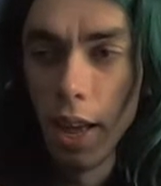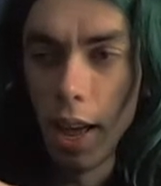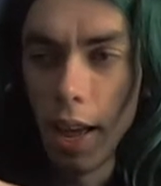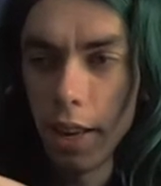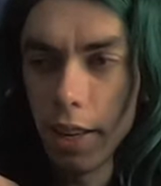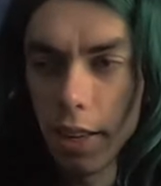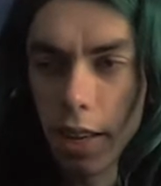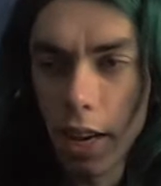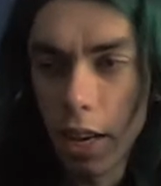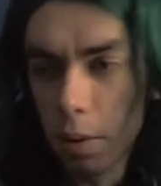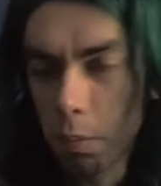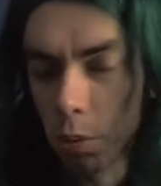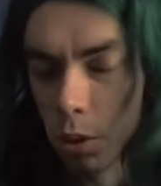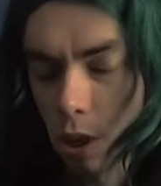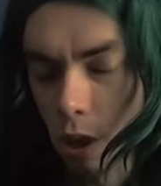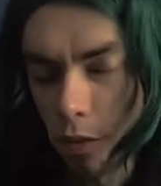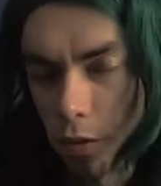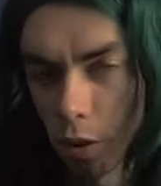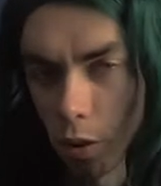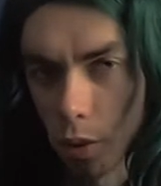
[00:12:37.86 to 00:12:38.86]
And the animals
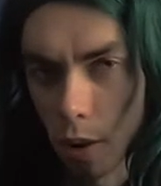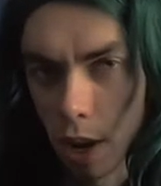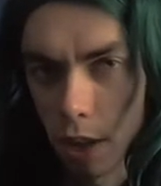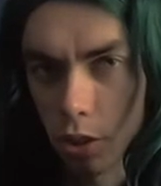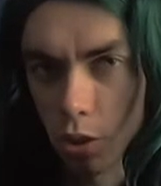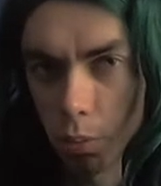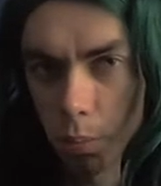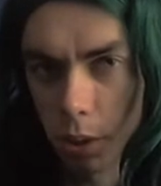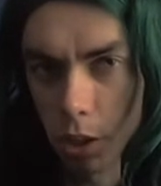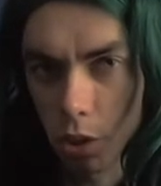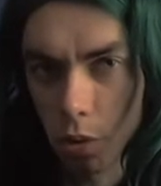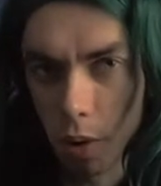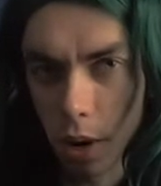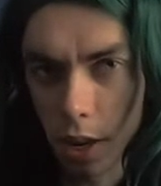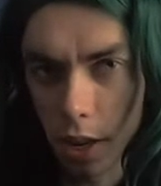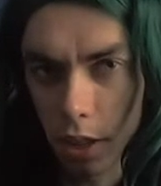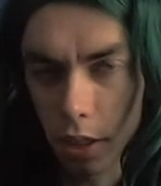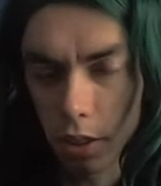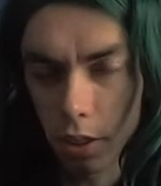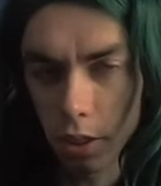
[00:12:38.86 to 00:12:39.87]
have a right to be
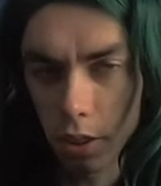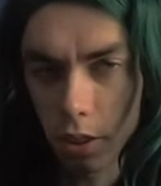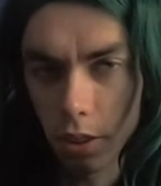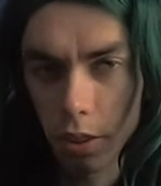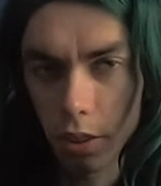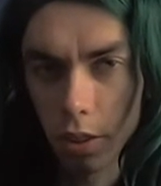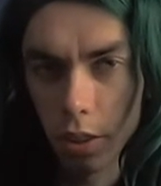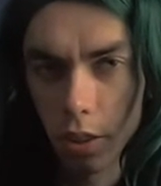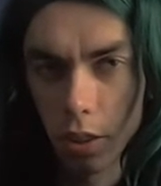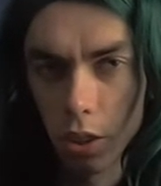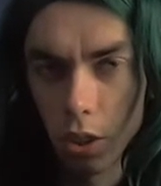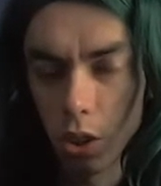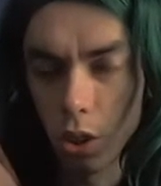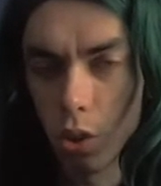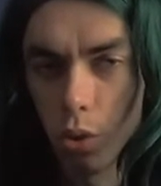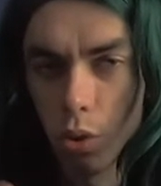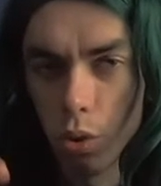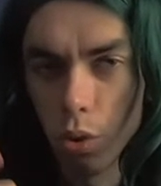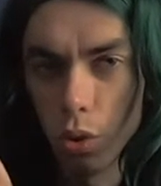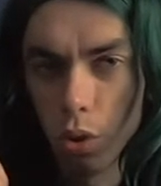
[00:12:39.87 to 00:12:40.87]
triggered.
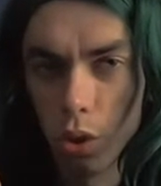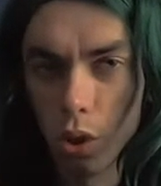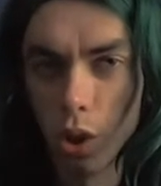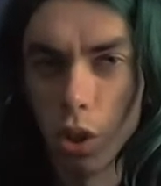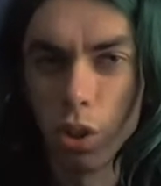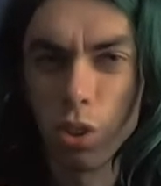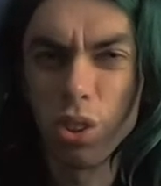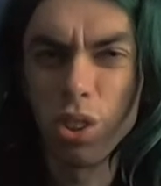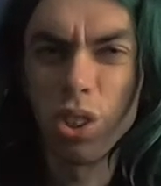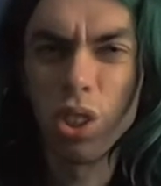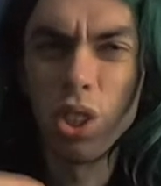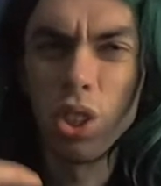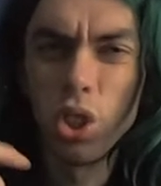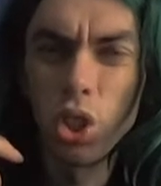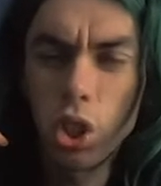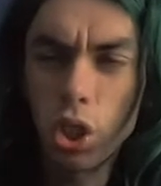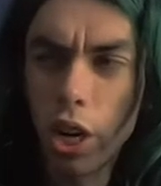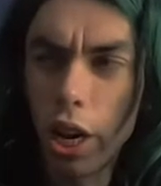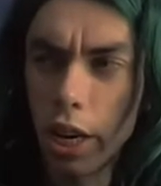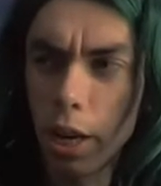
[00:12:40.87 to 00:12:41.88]
You not.
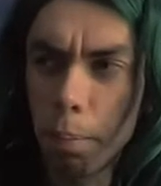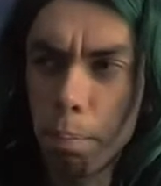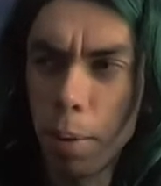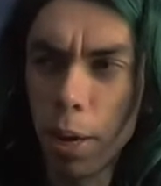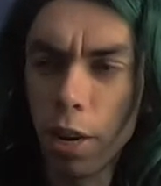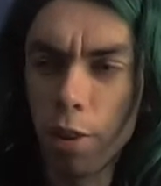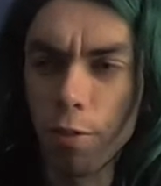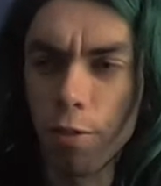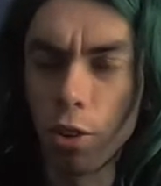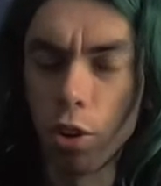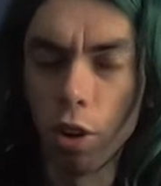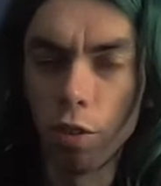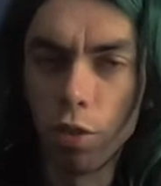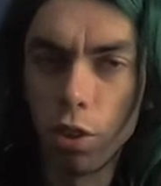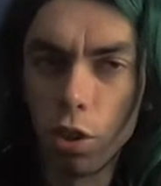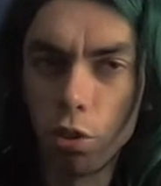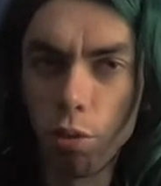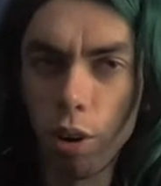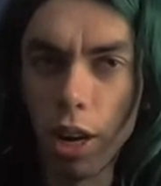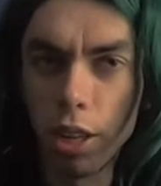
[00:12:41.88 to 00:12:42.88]
Just like a pedophile have
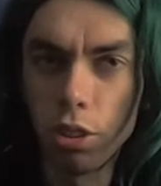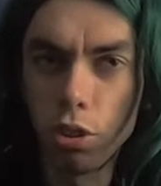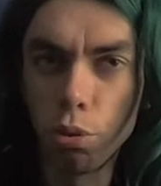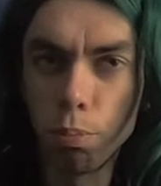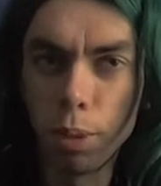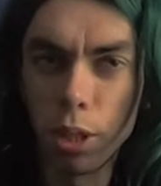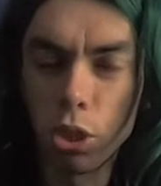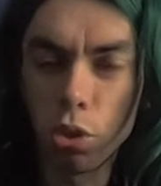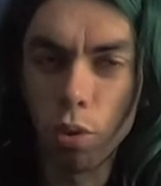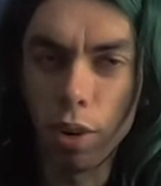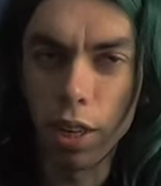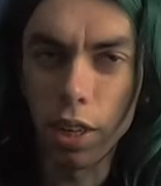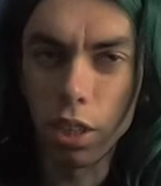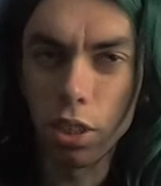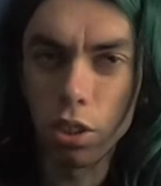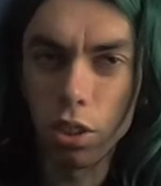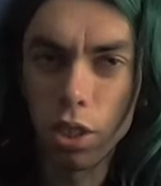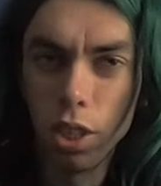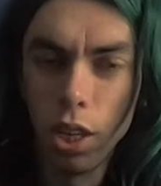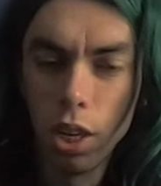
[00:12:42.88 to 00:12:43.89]
no right to be
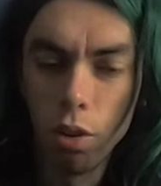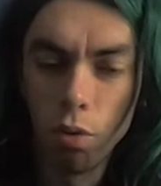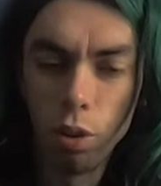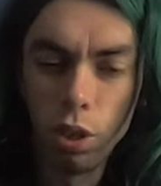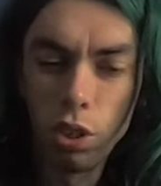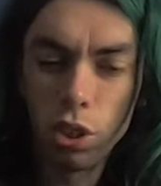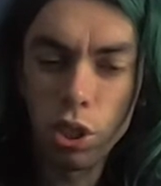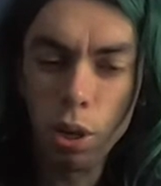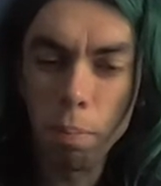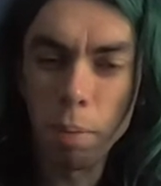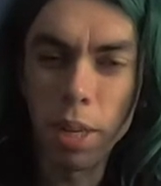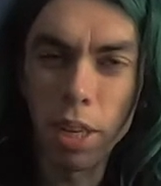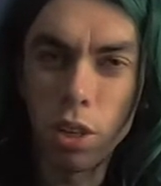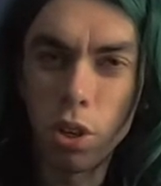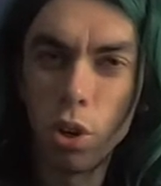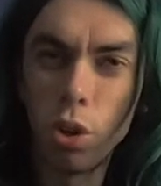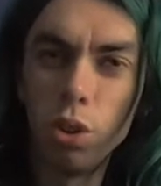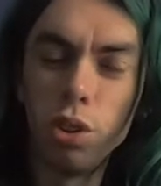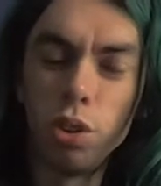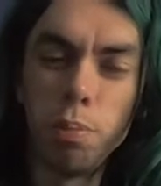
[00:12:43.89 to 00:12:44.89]
triggered when somebody
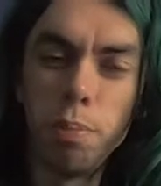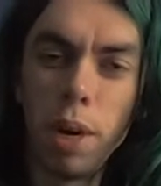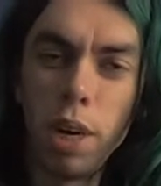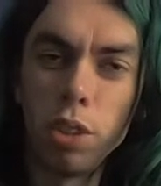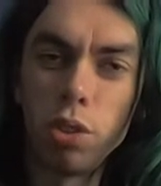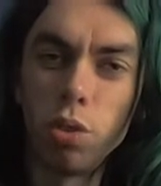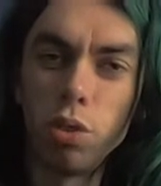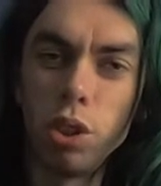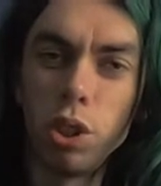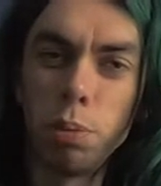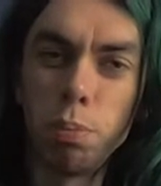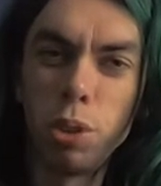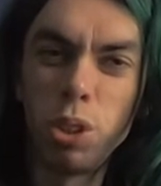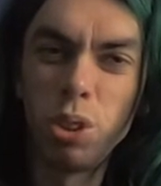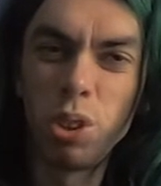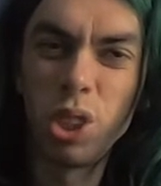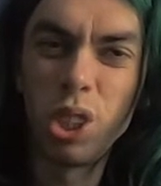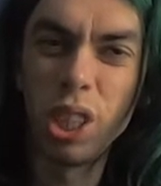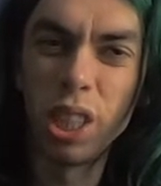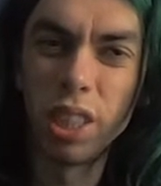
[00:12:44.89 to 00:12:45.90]
calls them out on this
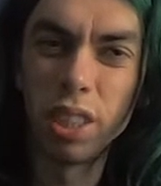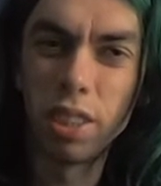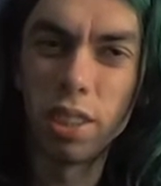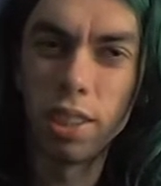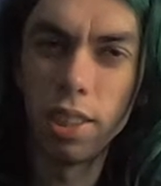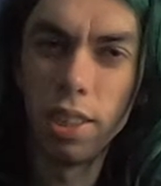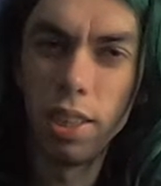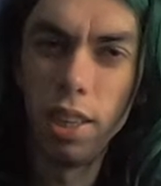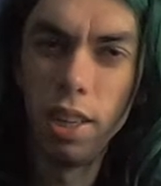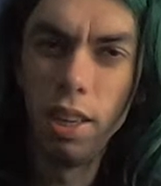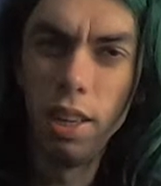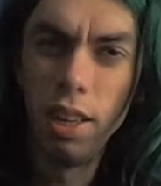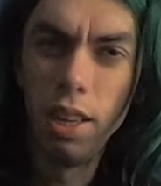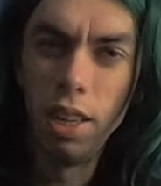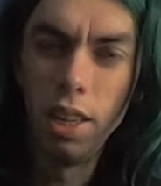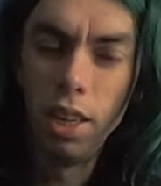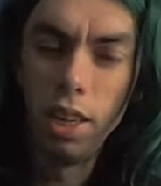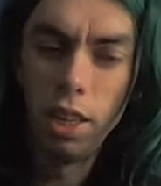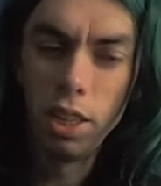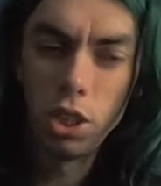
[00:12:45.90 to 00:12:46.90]
shit.
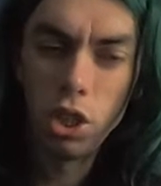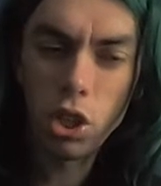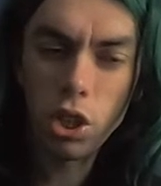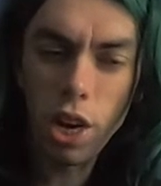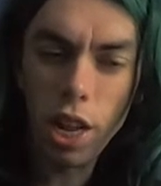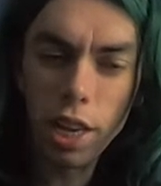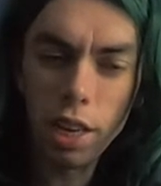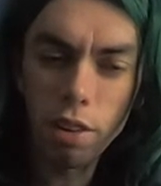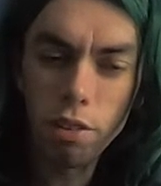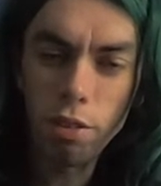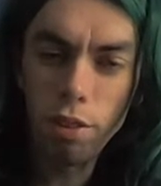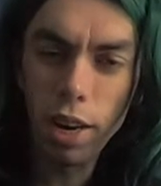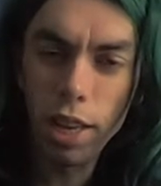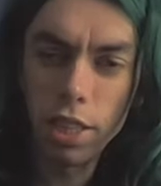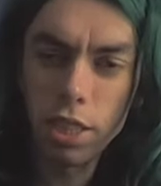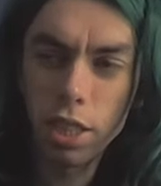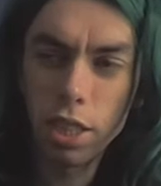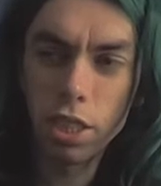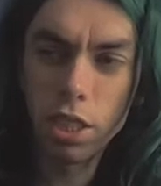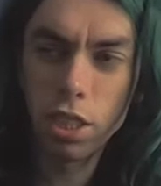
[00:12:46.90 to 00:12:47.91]
Just like a
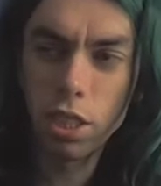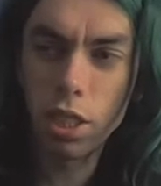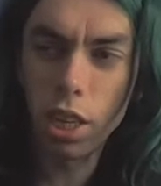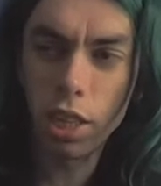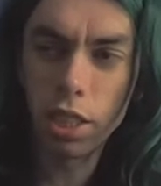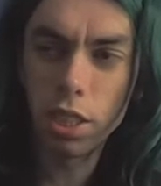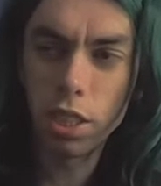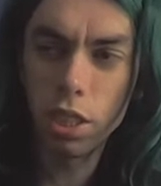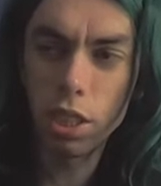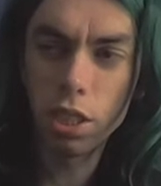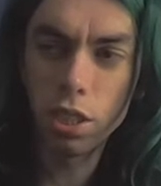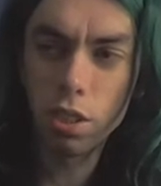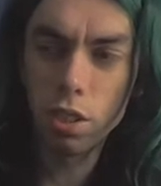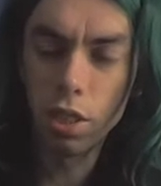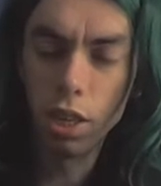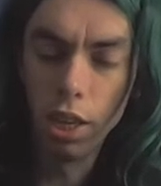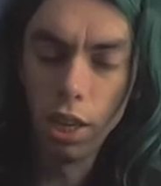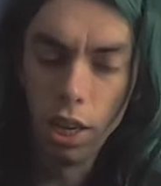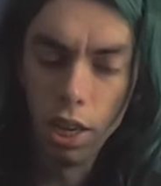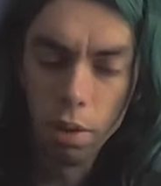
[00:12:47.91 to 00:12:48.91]
racist, sexist,
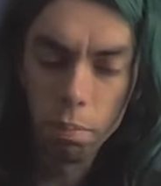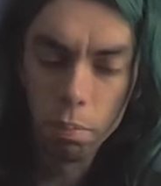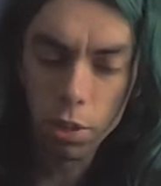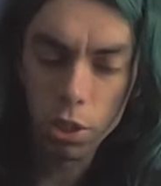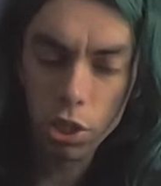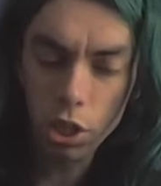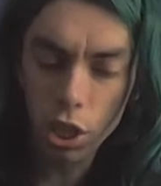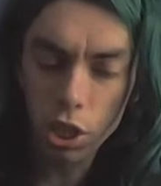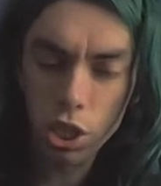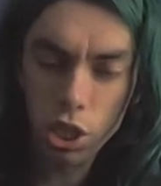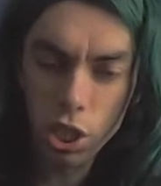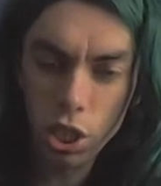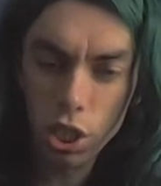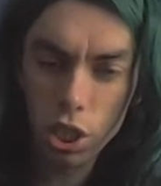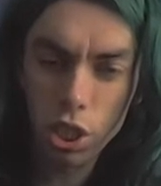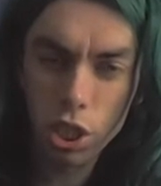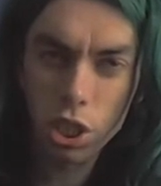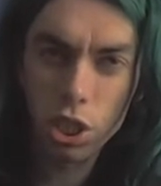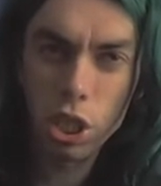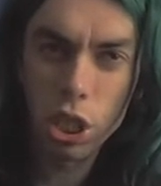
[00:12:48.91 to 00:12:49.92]

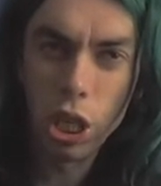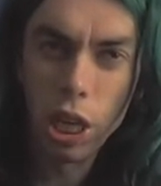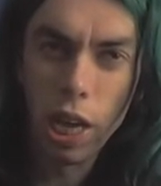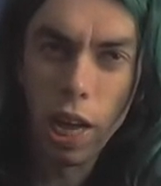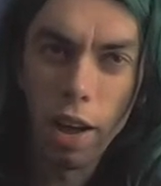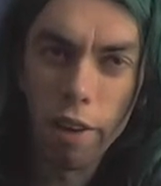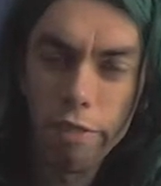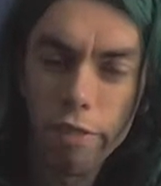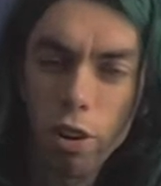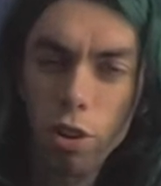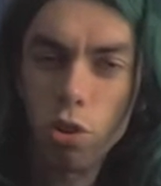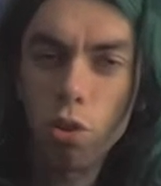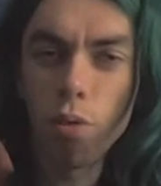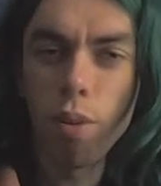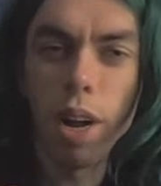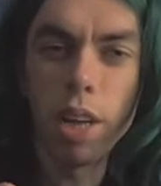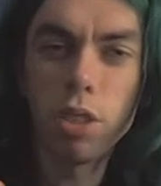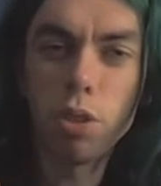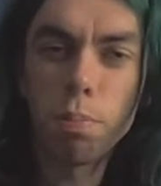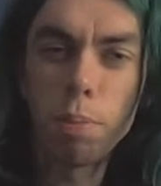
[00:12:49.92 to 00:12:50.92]
misogynist have no
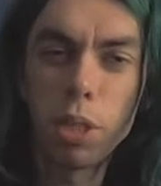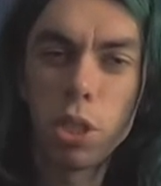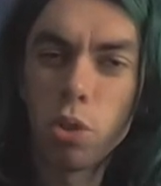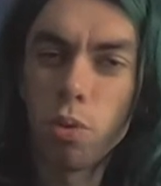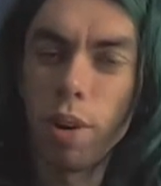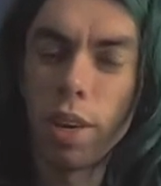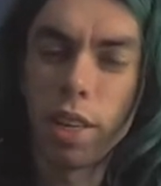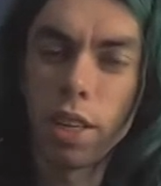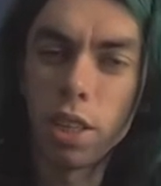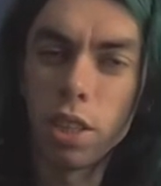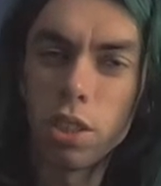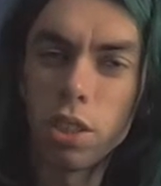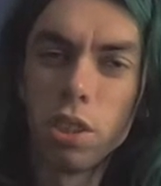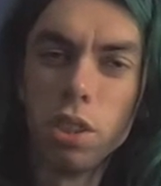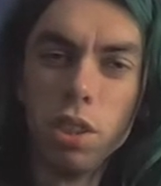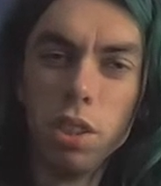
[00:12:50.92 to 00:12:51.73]
right to be triggered